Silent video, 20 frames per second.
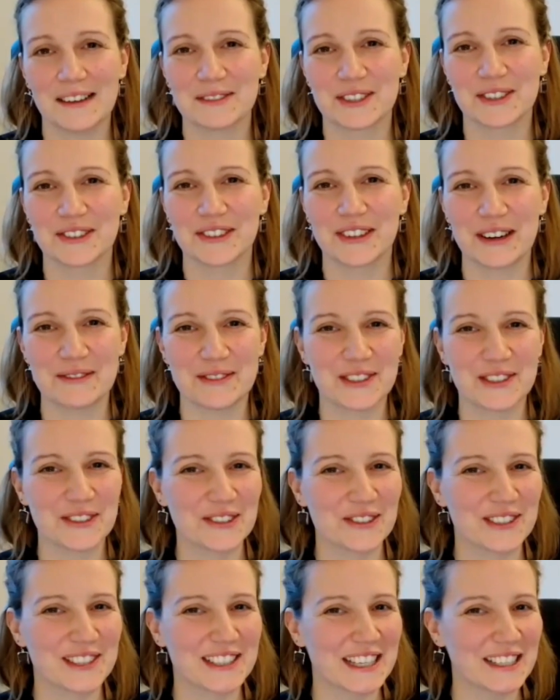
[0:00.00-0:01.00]
I'm sure
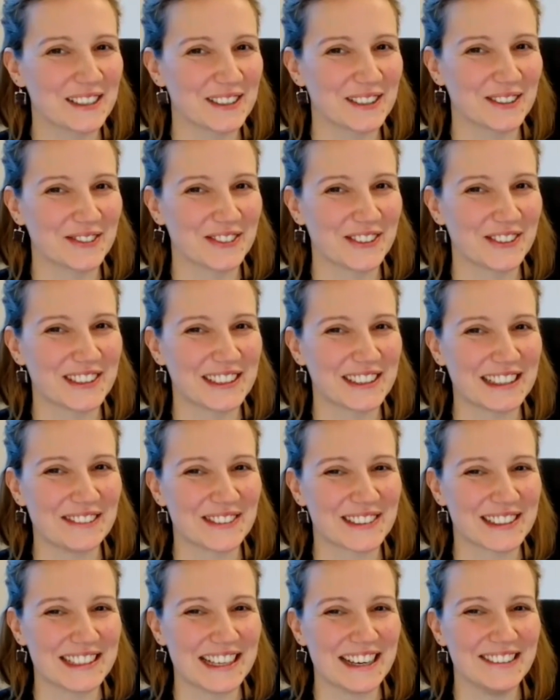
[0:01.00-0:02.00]
you said this a few
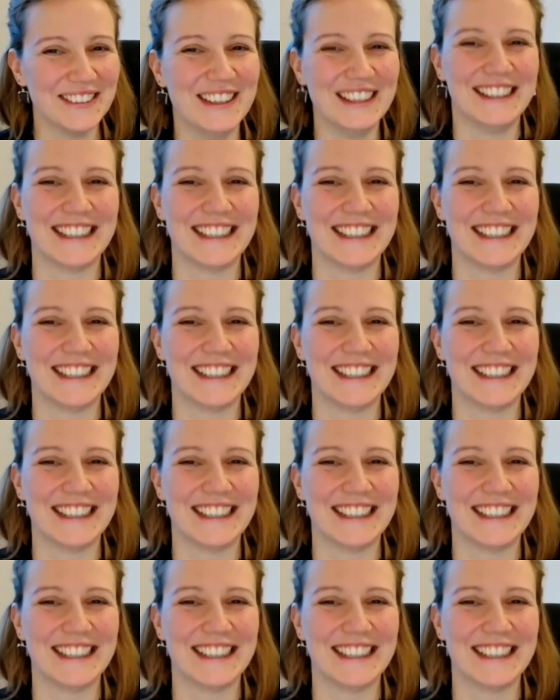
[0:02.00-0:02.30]
times now.